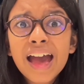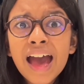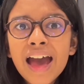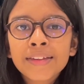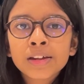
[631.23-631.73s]

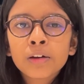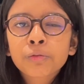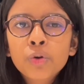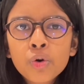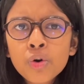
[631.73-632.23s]
and
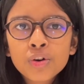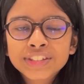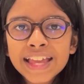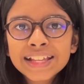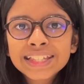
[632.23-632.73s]
of
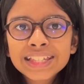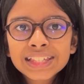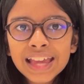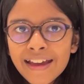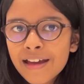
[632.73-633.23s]
course they
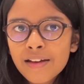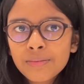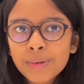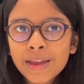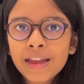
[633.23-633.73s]
scare
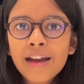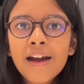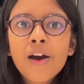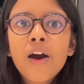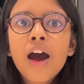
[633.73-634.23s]
me
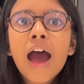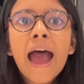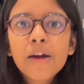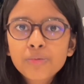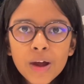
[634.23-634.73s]

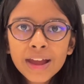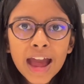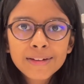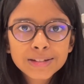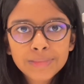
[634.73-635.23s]
right
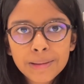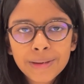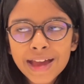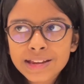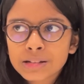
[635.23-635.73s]
out of my
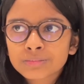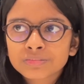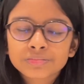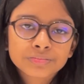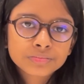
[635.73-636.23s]
bed.
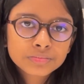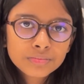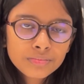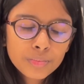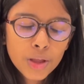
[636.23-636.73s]

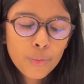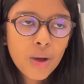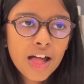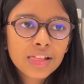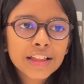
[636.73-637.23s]

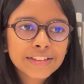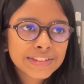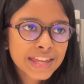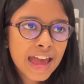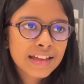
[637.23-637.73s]

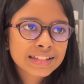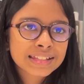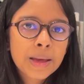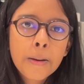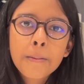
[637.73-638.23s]
Well,
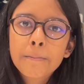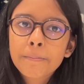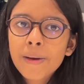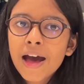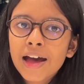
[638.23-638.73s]
yes,
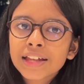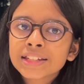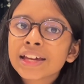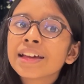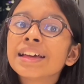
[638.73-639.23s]

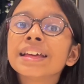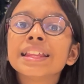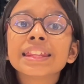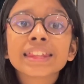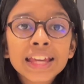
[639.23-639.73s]
but
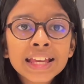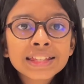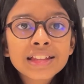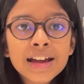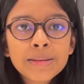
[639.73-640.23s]

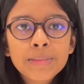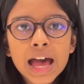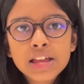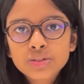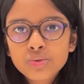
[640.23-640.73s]
these
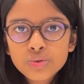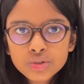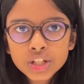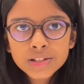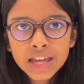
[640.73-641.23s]
nightmares
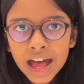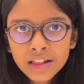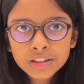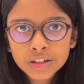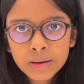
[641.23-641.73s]
also
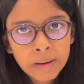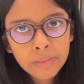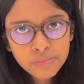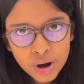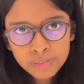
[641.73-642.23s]
tell you
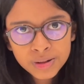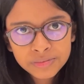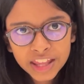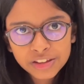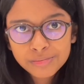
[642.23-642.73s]
about
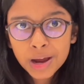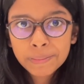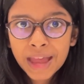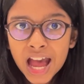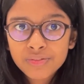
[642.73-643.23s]
problems that you
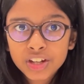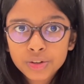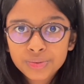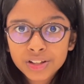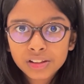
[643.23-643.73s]
might be having
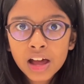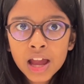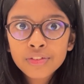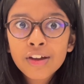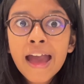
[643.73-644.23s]
in real
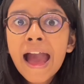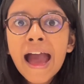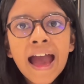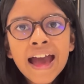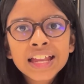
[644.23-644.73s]
life,
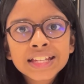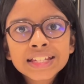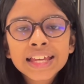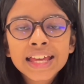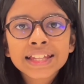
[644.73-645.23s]

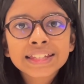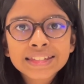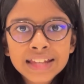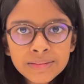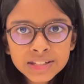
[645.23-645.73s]
and in
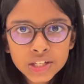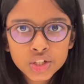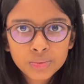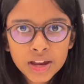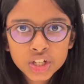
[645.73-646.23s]
some
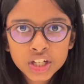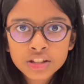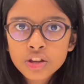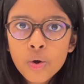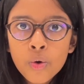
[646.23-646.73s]

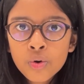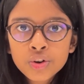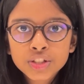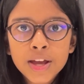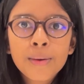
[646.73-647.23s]
situations,
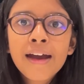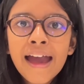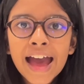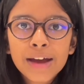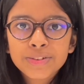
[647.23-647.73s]
also
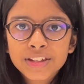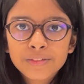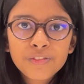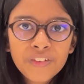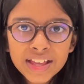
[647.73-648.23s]
how you
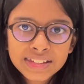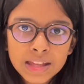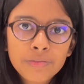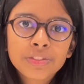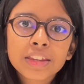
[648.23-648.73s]
can face
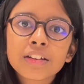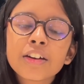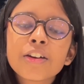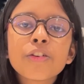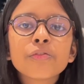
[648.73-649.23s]
them.
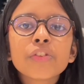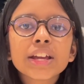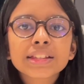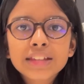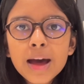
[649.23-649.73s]
For
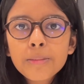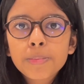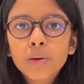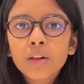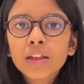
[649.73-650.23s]

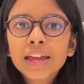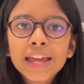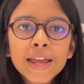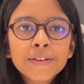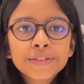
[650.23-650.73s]
example,
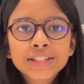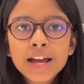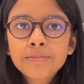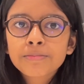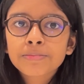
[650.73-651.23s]
if
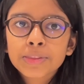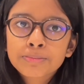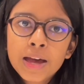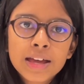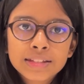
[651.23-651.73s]
some
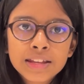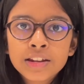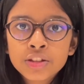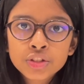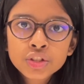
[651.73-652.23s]

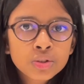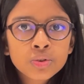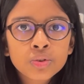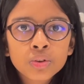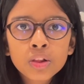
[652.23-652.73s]
person in
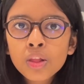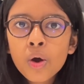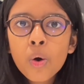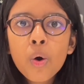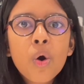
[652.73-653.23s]
school
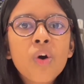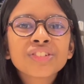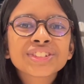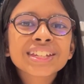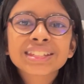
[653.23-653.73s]

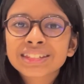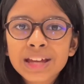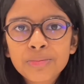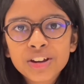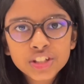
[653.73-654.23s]
or just
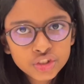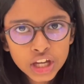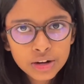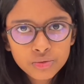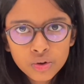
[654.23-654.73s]
someone in
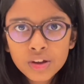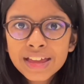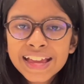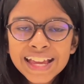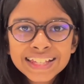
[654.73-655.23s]
general
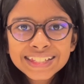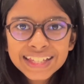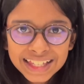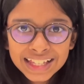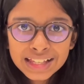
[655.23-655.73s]
is
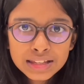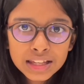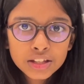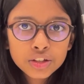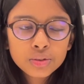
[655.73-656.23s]

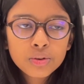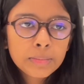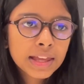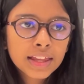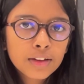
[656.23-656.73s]
teasing you or
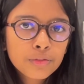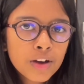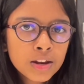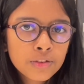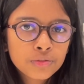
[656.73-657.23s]
making
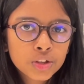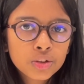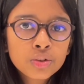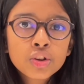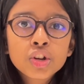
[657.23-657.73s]
fun of
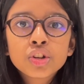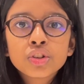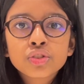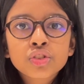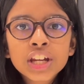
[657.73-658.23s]
you,
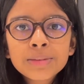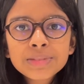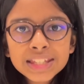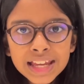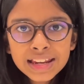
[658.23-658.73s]

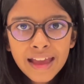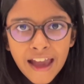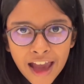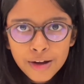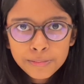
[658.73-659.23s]
dreams can
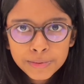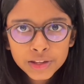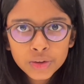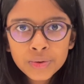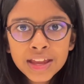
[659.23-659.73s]
help
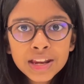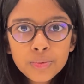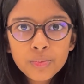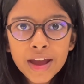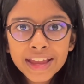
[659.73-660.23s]
you in
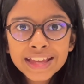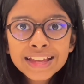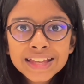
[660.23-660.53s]
a way